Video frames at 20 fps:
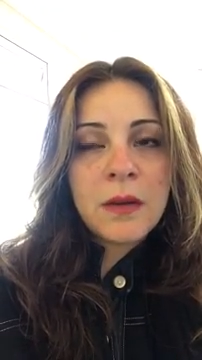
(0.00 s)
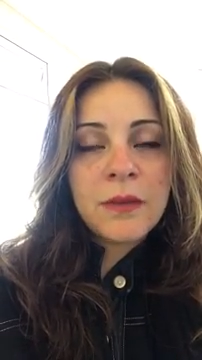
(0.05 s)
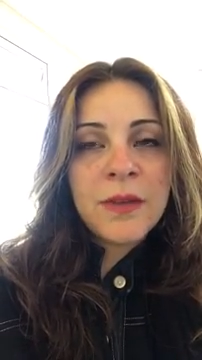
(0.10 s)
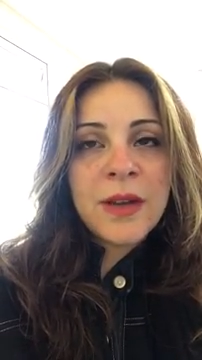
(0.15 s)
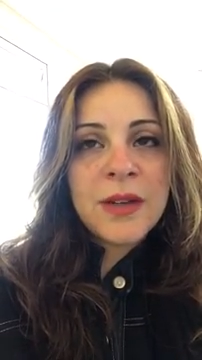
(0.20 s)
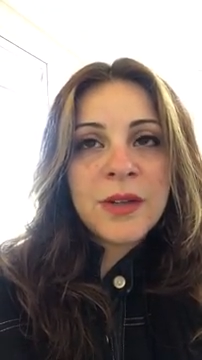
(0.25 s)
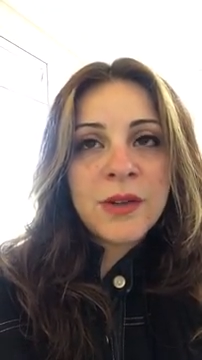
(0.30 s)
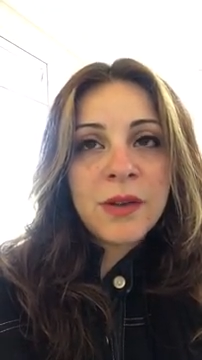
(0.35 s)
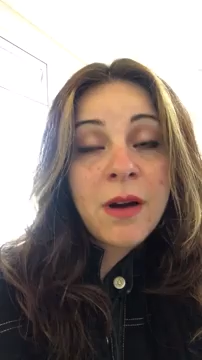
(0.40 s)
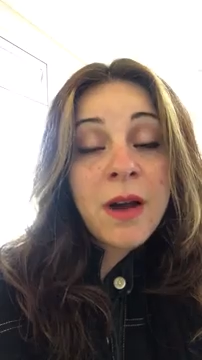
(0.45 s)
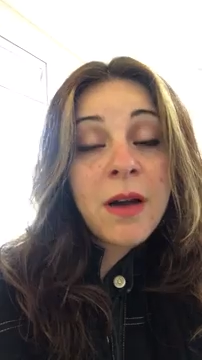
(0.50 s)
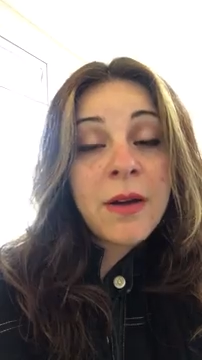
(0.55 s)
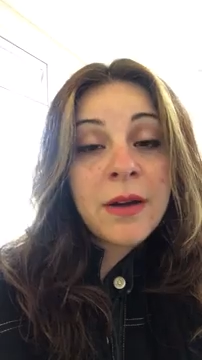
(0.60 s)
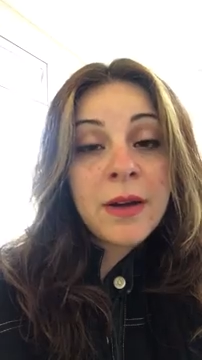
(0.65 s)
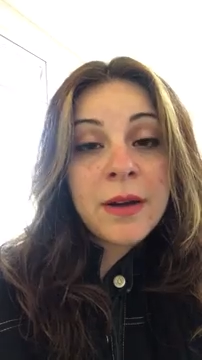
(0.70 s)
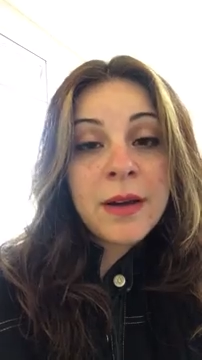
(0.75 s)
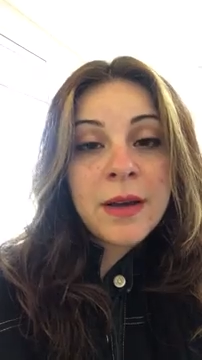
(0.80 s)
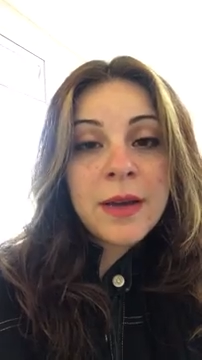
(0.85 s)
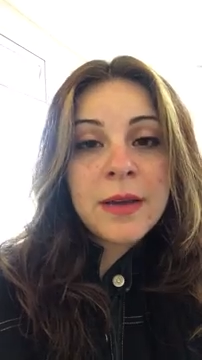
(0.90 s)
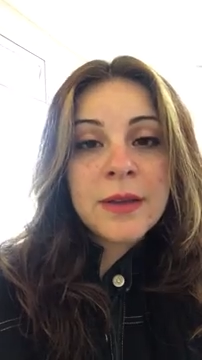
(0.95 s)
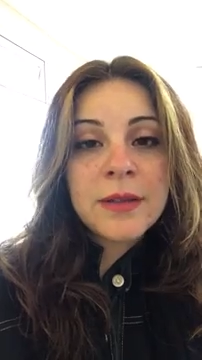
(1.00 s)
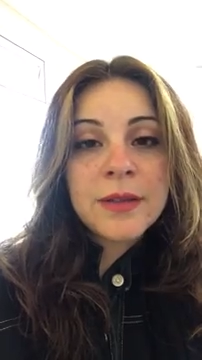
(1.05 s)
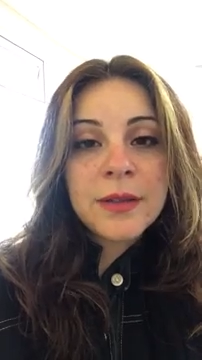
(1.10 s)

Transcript: venture out at night.